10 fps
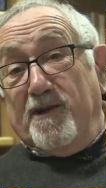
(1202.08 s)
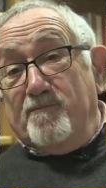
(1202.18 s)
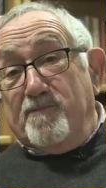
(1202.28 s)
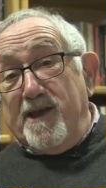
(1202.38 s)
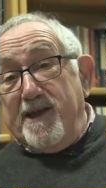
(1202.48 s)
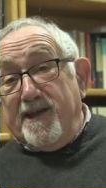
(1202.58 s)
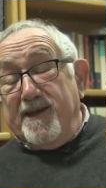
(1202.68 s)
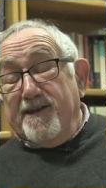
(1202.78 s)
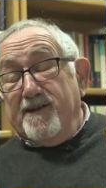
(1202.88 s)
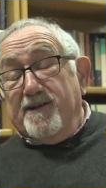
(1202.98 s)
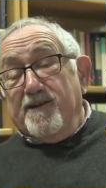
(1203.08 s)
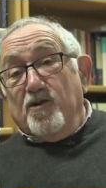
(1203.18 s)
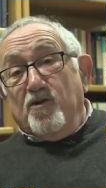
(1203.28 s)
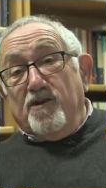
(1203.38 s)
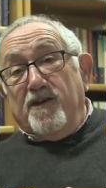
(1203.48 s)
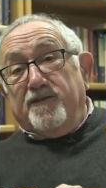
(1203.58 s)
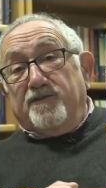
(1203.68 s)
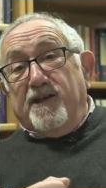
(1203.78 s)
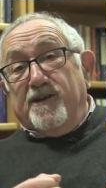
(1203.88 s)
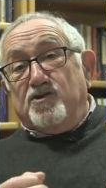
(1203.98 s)
MP
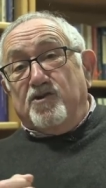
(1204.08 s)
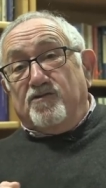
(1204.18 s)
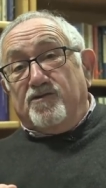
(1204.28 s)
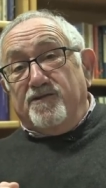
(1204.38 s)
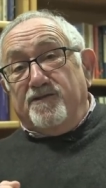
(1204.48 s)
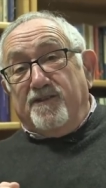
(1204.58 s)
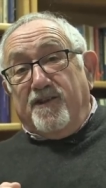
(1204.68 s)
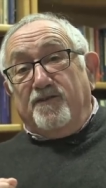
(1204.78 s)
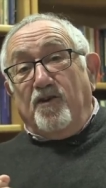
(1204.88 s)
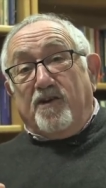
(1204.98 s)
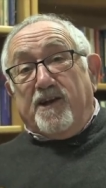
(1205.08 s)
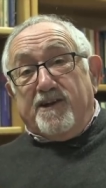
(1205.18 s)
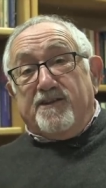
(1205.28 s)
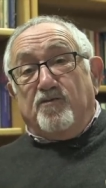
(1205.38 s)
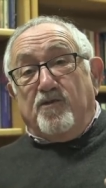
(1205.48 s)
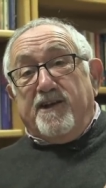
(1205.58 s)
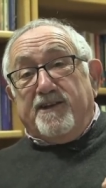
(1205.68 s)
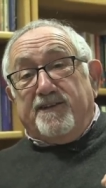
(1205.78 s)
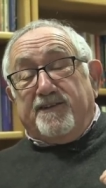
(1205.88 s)
that their children are not getting the right